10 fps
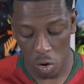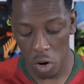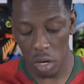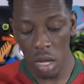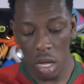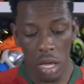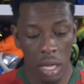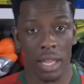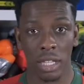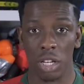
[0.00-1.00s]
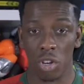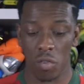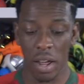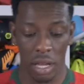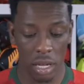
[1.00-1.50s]
gone into
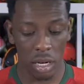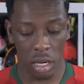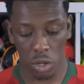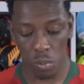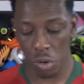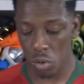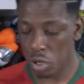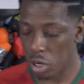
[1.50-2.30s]
creating this boot.